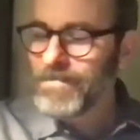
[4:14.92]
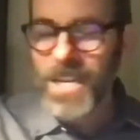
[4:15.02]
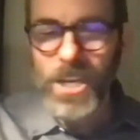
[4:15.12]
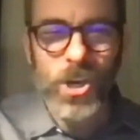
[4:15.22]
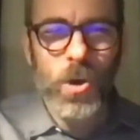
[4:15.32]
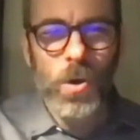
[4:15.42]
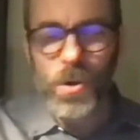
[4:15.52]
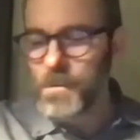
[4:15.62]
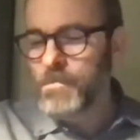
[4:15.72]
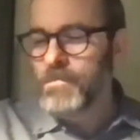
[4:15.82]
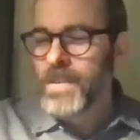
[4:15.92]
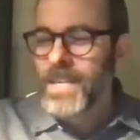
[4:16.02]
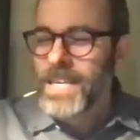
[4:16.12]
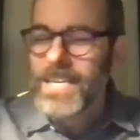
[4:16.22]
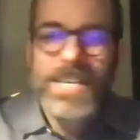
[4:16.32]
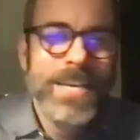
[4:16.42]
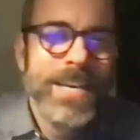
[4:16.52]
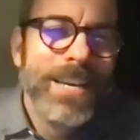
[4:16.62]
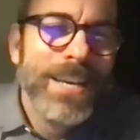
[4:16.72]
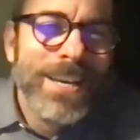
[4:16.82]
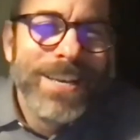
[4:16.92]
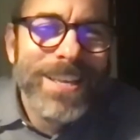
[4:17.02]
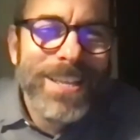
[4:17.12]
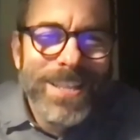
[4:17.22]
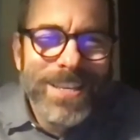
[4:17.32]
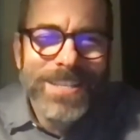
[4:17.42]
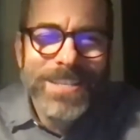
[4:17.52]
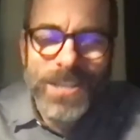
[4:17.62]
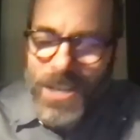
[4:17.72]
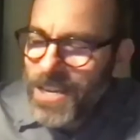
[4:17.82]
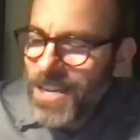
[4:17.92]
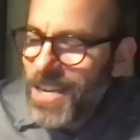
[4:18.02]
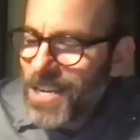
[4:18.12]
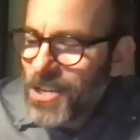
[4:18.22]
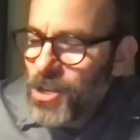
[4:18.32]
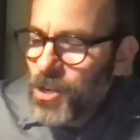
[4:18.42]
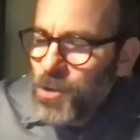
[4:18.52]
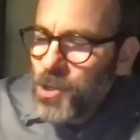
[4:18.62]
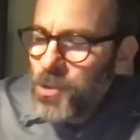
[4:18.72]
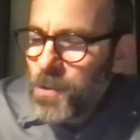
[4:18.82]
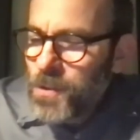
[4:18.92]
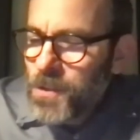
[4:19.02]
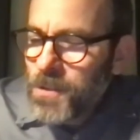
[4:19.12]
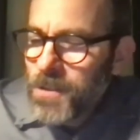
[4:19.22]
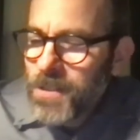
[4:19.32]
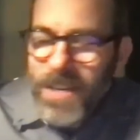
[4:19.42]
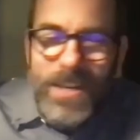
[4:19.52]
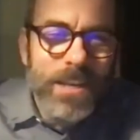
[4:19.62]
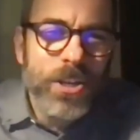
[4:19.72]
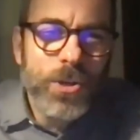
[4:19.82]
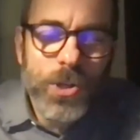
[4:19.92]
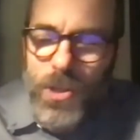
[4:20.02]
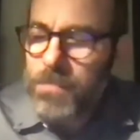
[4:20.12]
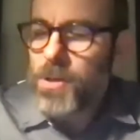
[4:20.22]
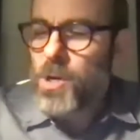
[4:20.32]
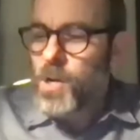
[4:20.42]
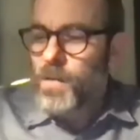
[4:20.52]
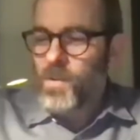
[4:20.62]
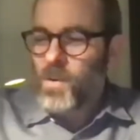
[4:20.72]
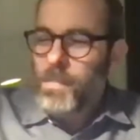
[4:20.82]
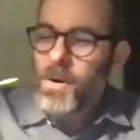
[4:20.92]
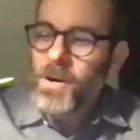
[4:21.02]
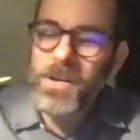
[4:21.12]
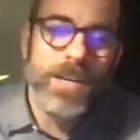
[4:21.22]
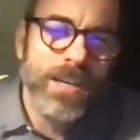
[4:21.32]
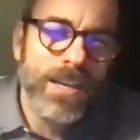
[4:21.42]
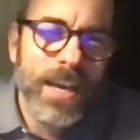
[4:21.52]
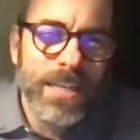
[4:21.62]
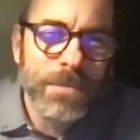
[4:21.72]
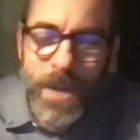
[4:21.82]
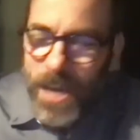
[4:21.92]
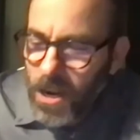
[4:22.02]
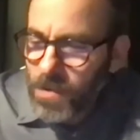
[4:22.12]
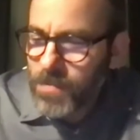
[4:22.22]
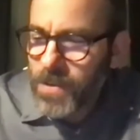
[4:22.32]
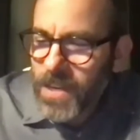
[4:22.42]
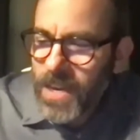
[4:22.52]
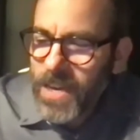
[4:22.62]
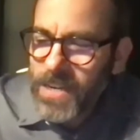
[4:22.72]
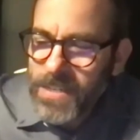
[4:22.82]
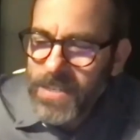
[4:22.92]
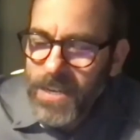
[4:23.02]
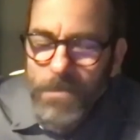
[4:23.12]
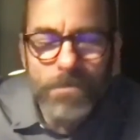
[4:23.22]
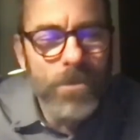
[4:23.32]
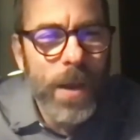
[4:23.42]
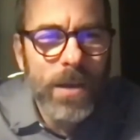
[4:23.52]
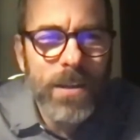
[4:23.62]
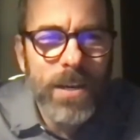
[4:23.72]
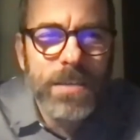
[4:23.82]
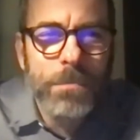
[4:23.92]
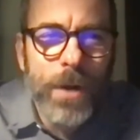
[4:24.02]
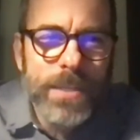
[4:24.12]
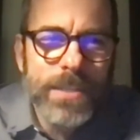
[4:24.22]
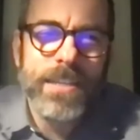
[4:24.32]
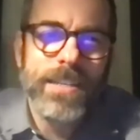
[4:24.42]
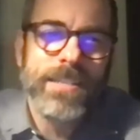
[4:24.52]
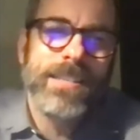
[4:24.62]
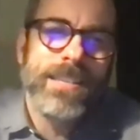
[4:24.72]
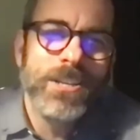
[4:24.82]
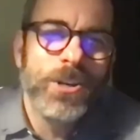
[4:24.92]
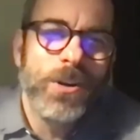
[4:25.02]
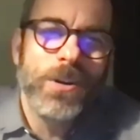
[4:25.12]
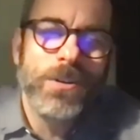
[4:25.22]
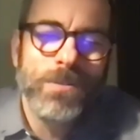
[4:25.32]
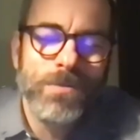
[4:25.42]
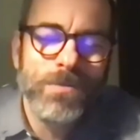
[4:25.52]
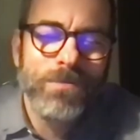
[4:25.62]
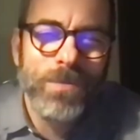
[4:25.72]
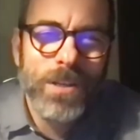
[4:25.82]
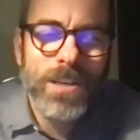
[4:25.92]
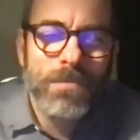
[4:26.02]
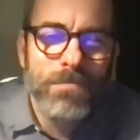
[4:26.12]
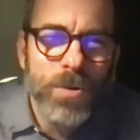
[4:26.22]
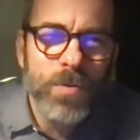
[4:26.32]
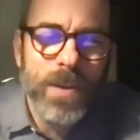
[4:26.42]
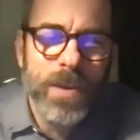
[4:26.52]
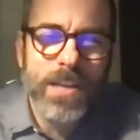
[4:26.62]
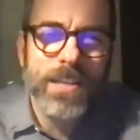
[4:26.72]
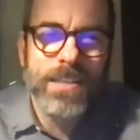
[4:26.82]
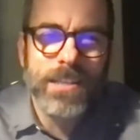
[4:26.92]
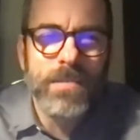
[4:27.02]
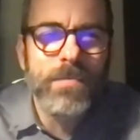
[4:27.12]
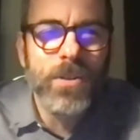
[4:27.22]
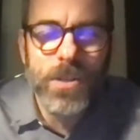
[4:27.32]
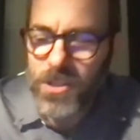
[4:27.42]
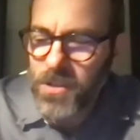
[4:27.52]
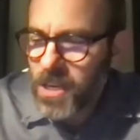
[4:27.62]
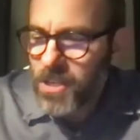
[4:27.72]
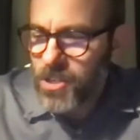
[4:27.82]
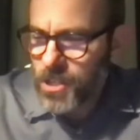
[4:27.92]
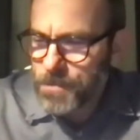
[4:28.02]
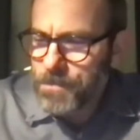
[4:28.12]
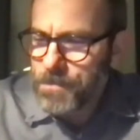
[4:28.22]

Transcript: Nicole, this is an unusual and unusually beautiful book as biography. And you outline some precedents in your really moving and insightful introduction.